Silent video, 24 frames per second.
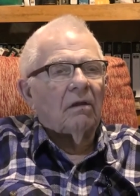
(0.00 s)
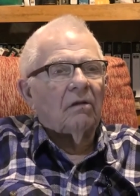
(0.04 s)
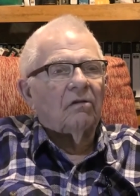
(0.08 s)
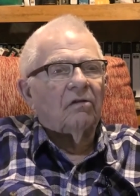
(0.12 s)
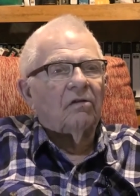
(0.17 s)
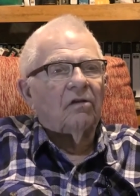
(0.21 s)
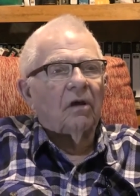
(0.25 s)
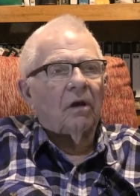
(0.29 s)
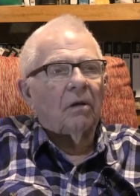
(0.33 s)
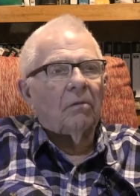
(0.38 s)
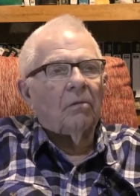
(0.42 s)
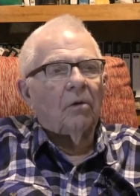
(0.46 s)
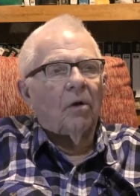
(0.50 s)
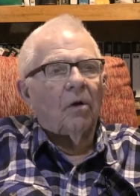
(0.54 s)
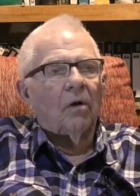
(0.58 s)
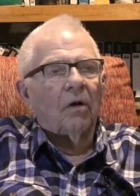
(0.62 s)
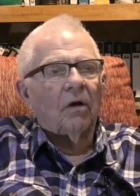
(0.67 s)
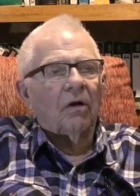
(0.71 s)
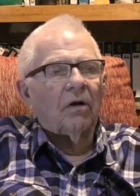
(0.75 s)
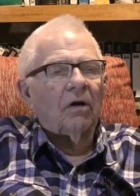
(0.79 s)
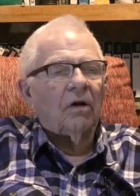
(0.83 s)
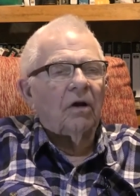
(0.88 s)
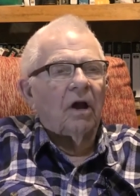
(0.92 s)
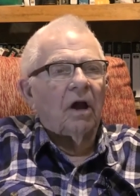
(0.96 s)
Some
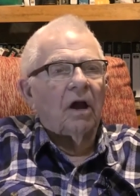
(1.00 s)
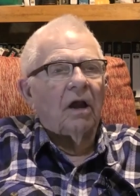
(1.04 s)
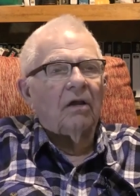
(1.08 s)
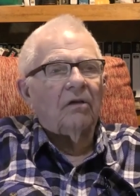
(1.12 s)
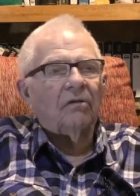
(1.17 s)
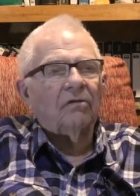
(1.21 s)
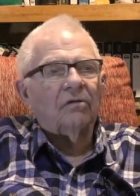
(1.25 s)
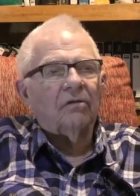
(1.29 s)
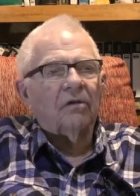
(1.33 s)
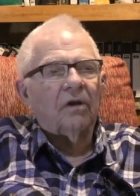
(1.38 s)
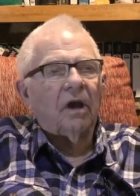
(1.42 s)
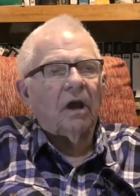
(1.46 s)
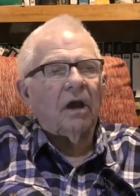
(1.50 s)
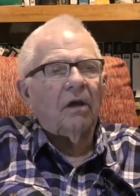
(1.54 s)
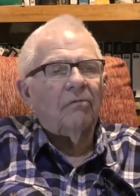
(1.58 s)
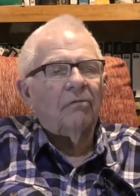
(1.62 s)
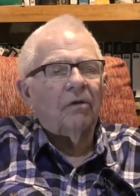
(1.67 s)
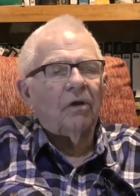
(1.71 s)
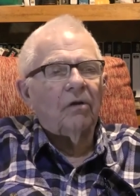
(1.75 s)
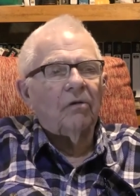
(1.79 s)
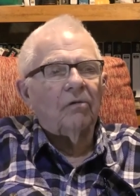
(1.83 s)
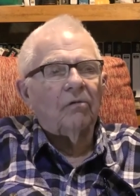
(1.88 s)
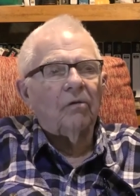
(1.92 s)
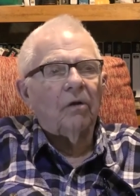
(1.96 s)
organized
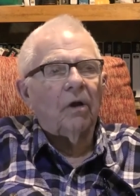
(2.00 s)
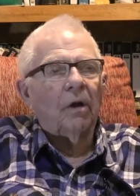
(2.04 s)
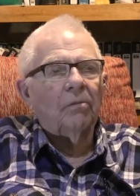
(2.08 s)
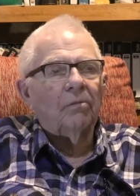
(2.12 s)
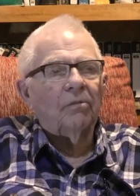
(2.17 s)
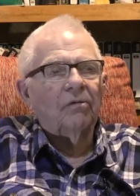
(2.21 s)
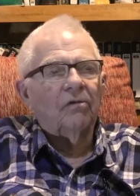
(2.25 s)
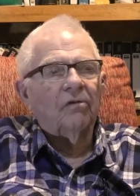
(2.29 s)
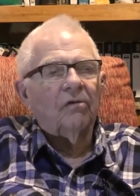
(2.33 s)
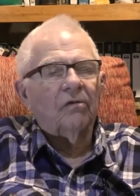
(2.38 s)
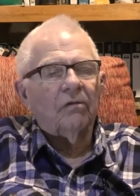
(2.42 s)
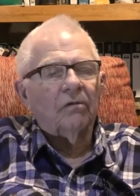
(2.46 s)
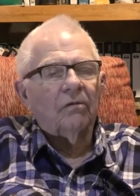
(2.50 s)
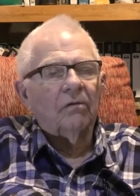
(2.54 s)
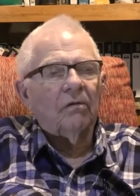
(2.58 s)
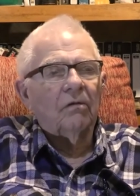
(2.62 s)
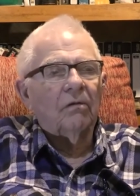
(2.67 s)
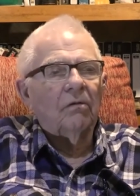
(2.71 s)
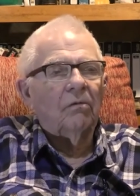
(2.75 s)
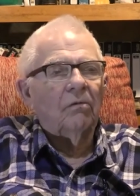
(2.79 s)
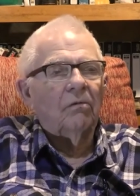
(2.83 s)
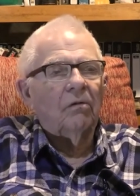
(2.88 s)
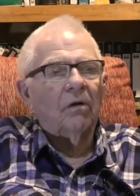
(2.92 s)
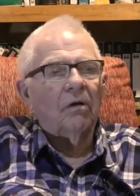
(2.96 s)
caving trips
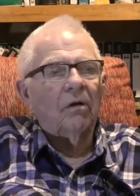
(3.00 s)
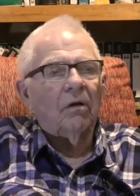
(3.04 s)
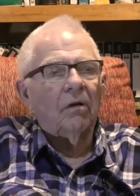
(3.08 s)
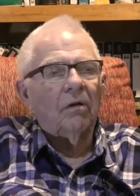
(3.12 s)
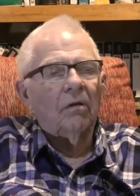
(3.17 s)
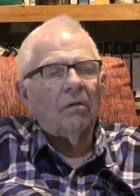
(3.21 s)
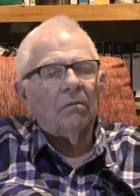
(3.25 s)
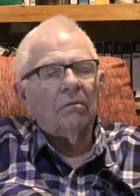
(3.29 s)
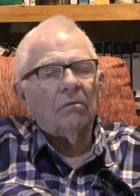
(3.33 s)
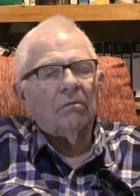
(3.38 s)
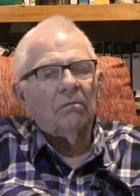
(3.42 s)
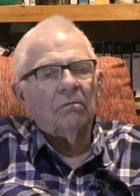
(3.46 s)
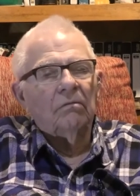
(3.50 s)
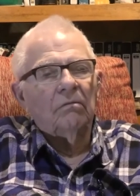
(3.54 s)
will